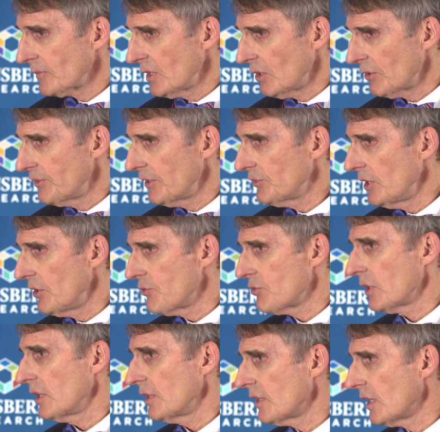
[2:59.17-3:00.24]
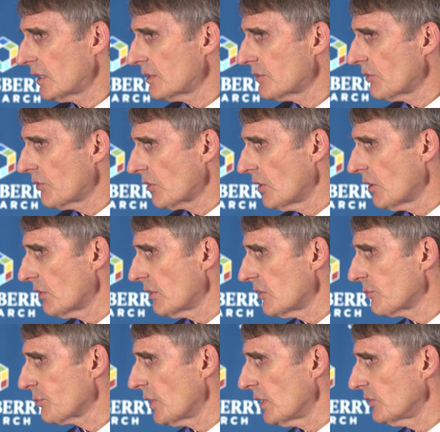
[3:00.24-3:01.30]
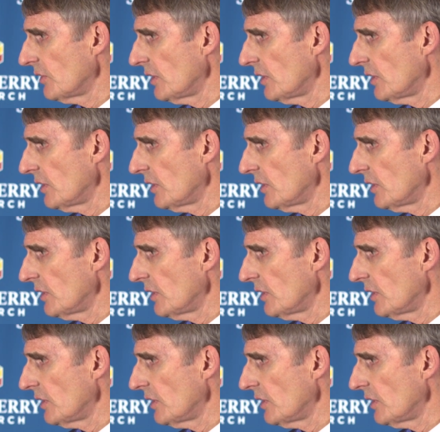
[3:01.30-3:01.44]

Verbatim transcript: You know, $15 trillion of securities priced to